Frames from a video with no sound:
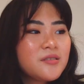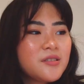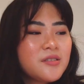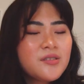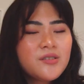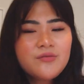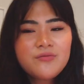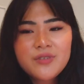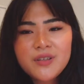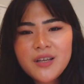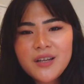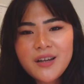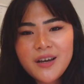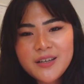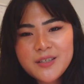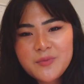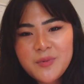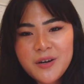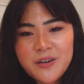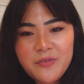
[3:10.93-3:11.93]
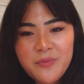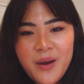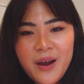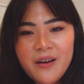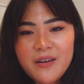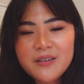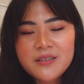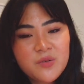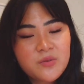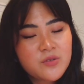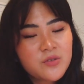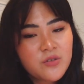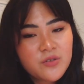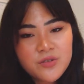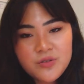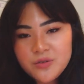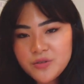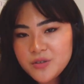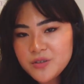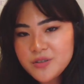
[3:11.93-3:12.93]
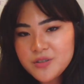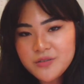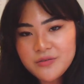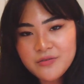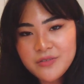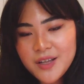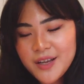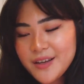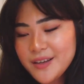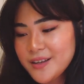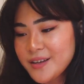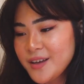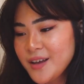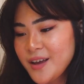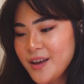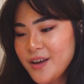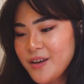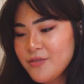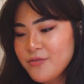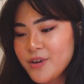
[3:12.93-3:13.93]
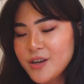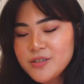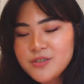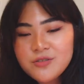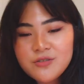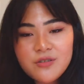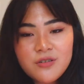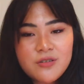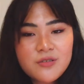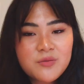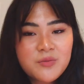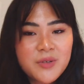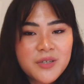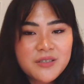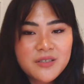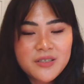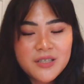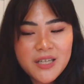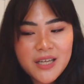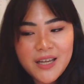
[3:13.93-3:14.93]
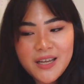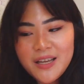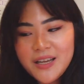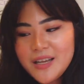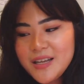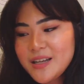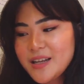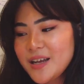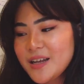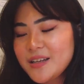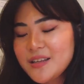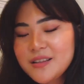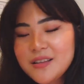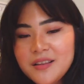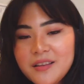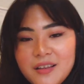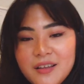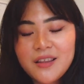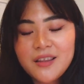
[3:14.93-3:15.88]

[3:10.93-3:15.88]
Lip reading: Just a really nice part of Paris. There's no shortage of like restaurants, places to eat, anything like